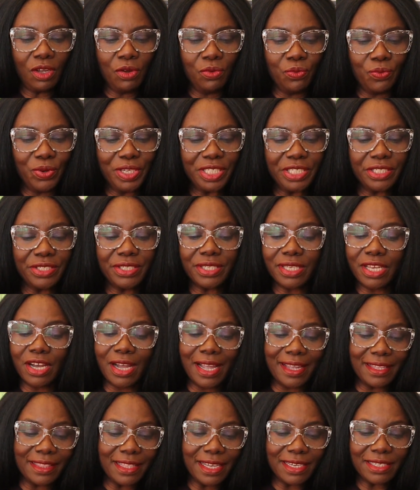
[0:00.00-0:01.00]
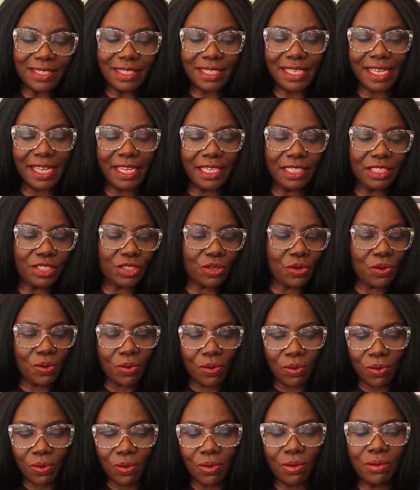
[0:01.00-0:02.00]
which is either state
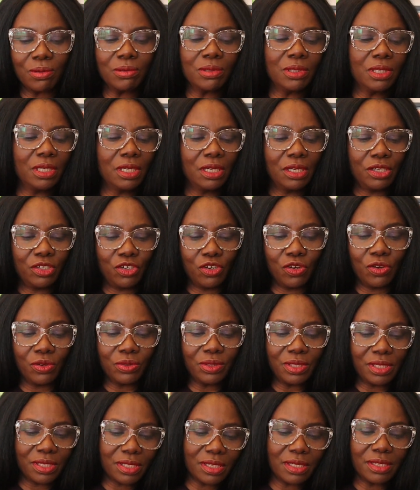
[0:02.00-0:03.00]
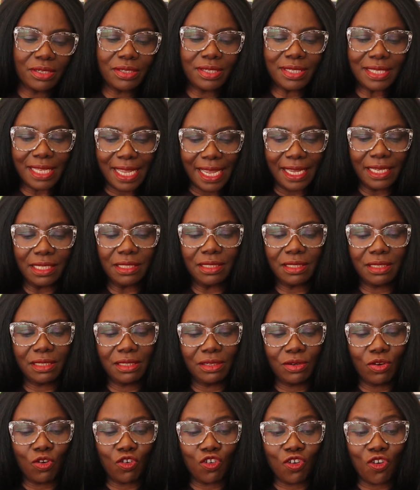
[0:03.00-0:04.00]
or not state
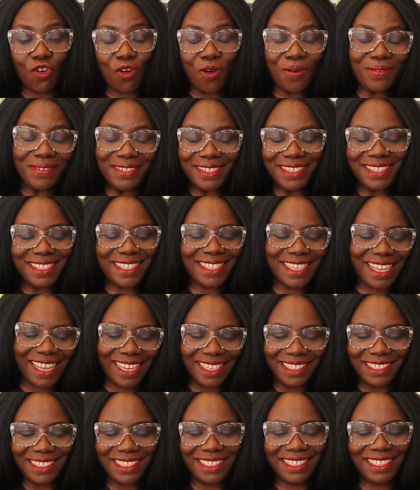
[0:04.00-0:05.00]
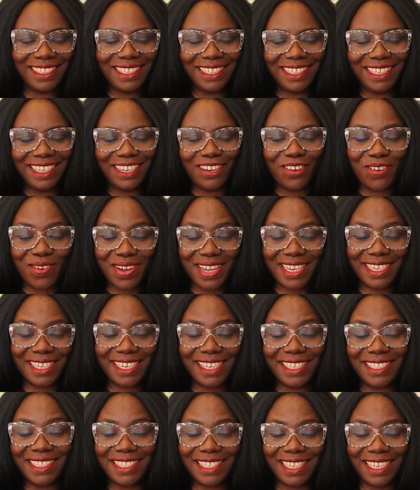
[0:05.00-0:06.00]
or non-state
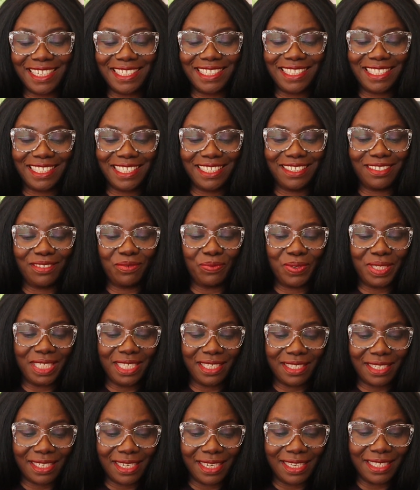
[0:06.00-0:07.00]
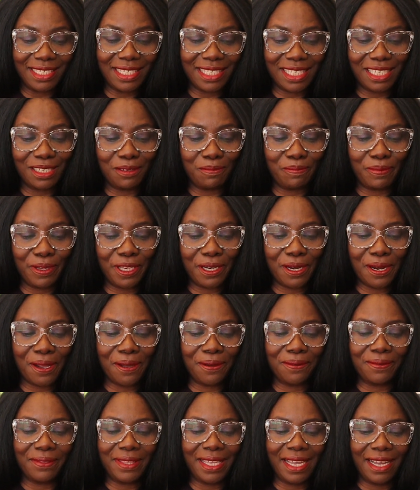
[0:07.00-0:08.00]
organization which is listed
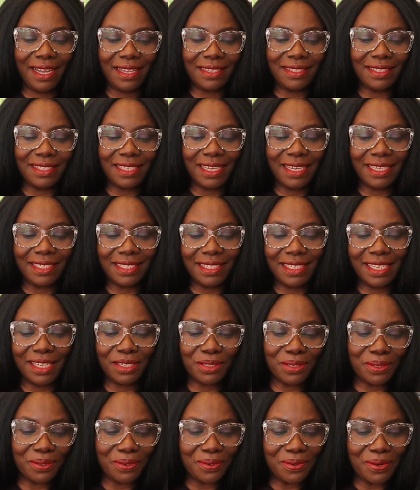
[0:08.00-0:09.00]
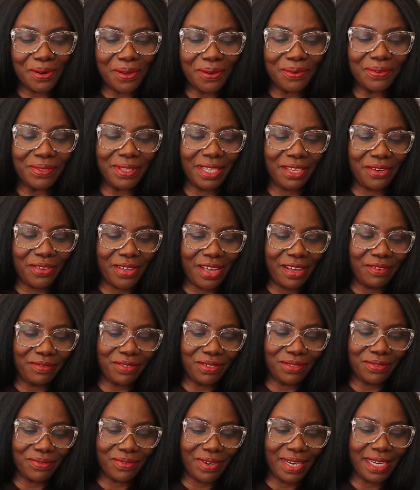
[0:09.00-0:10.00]
below? The answer is yes or no. Then you have
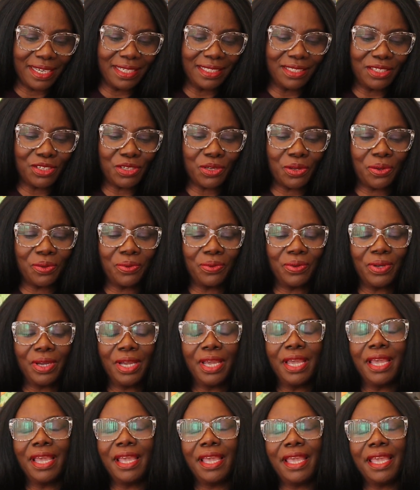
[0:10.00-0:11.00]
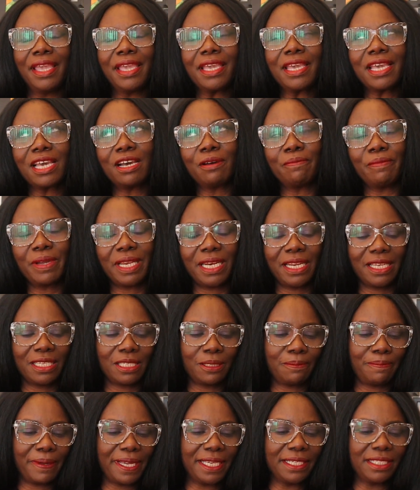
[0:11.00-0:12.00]
to write. So income and
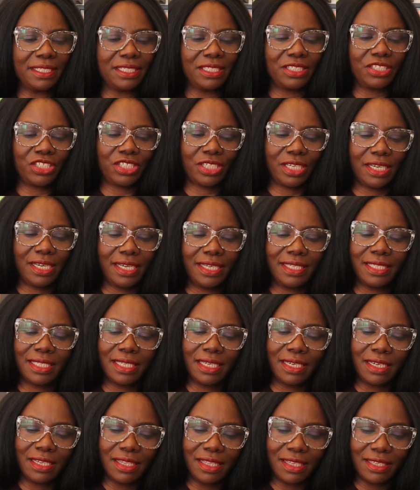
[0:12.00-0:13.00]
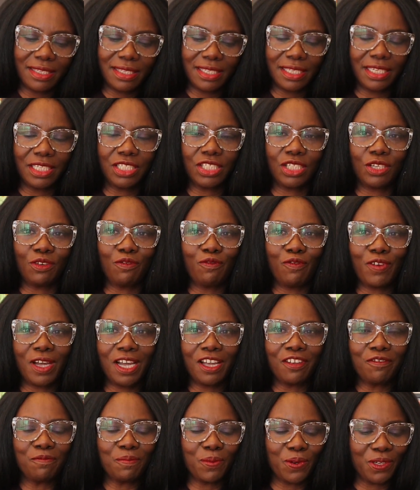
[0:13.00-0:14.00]
expenditure is another section,
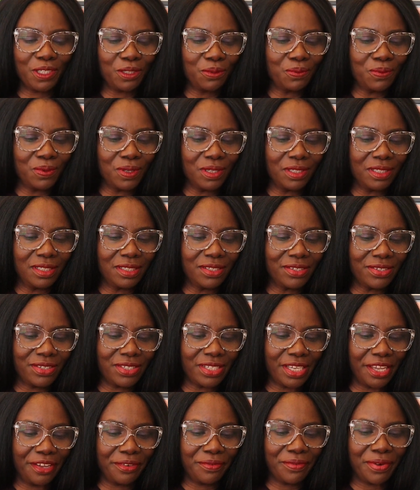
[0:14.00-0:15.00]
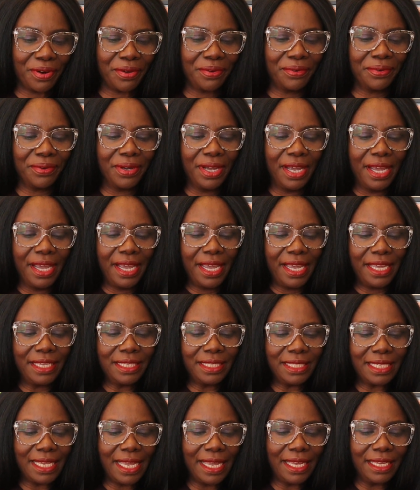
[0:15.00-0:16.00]
5.10. It
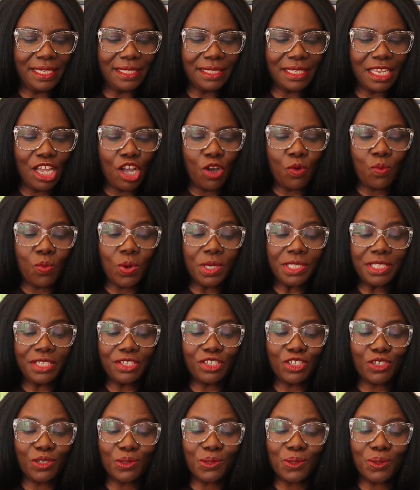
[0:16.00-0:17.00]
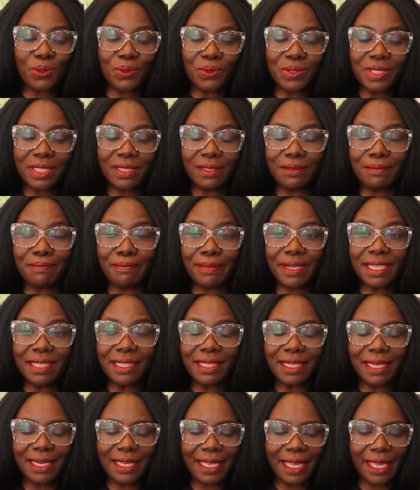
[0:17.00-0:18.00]
says, what is your total
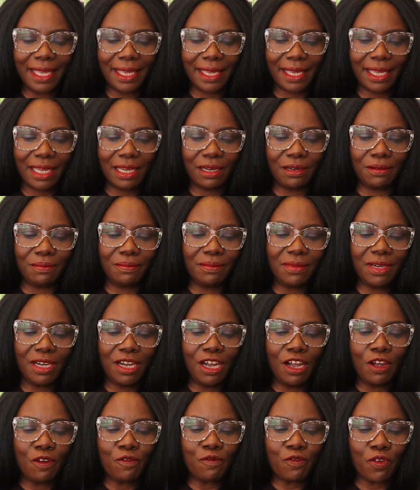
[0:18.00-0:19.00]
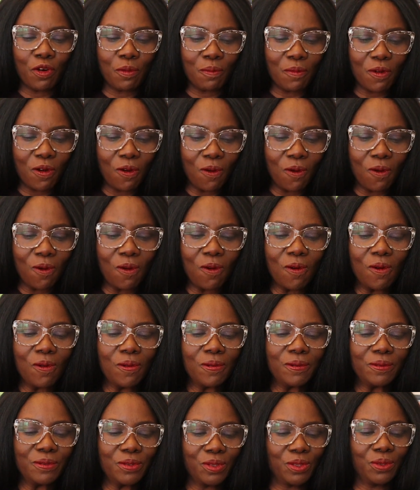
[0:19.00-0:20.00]
monthly income from
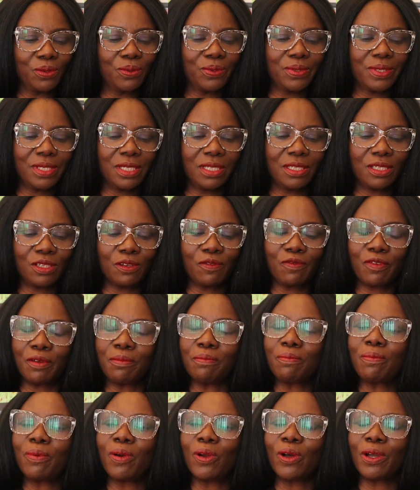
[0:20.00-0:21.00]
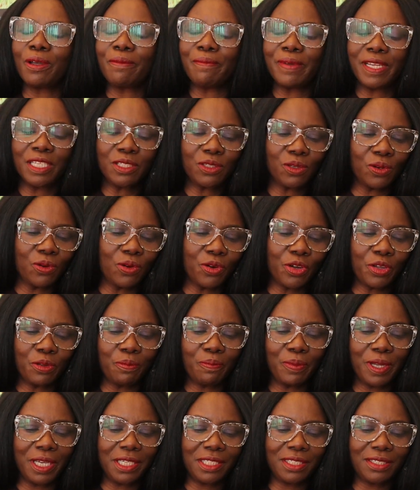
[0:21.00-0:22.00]
all sources of employment or
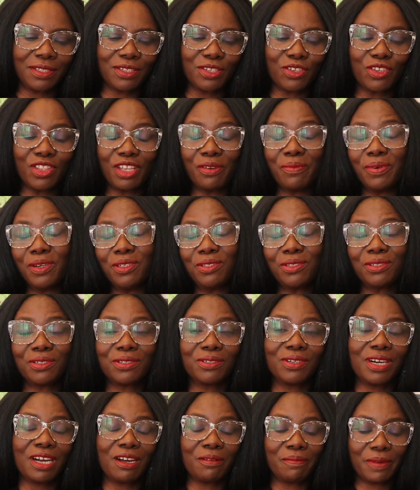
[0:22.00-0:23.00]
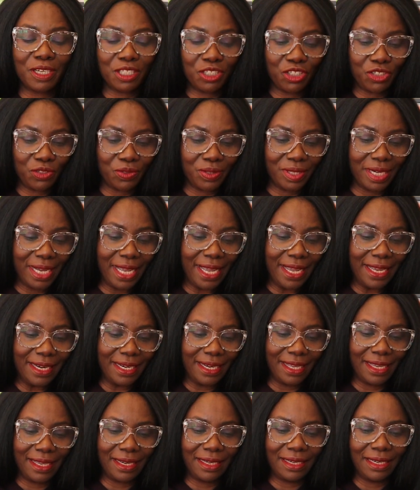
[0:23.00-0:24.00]
occupation? So they want to know how much you're
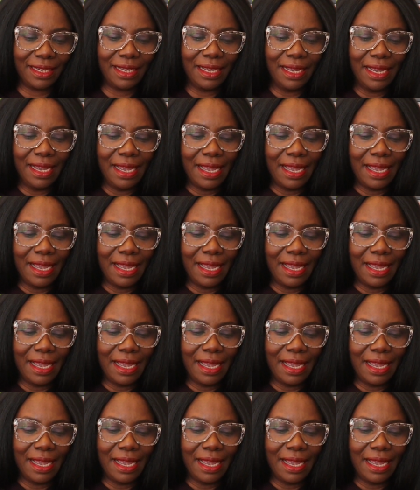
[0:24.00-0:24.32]
earning.